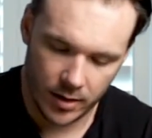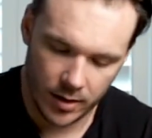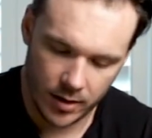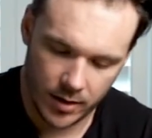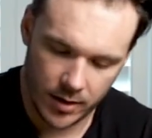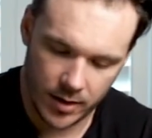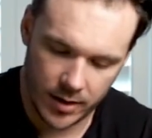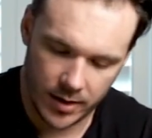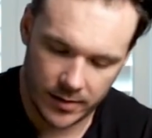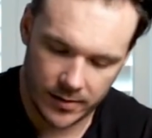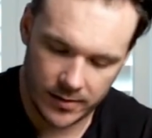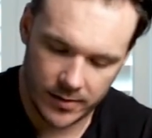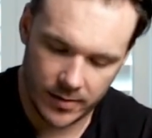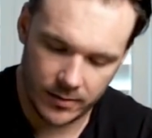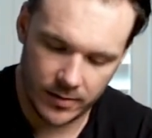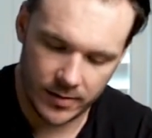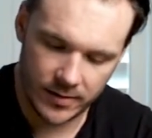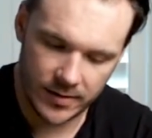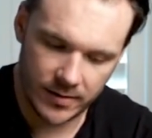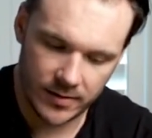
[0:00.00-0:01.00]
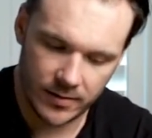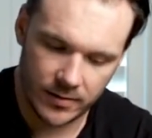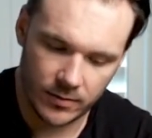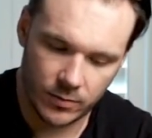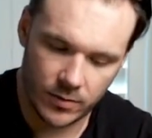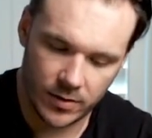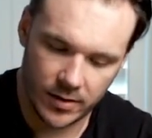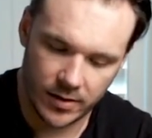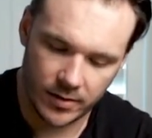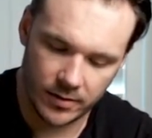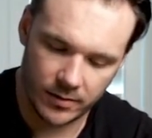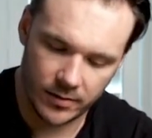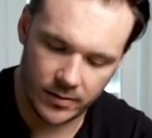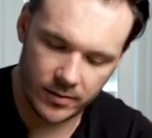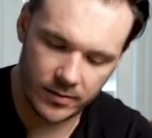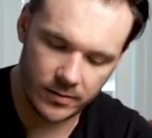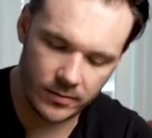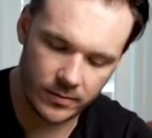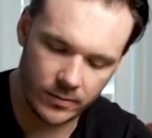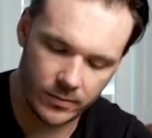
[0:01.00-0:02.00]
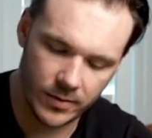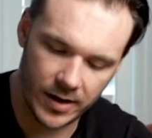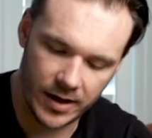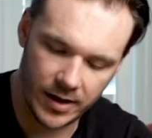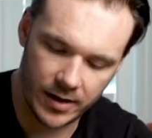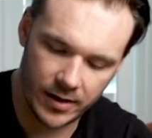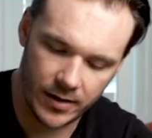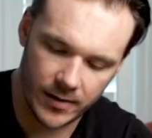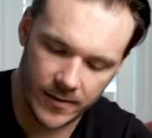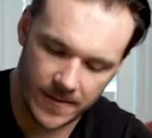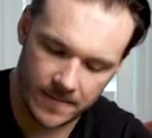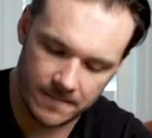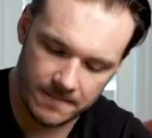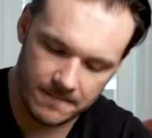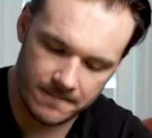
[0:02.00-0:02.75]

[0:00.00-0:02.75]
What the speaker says: All right, so this is the one right here.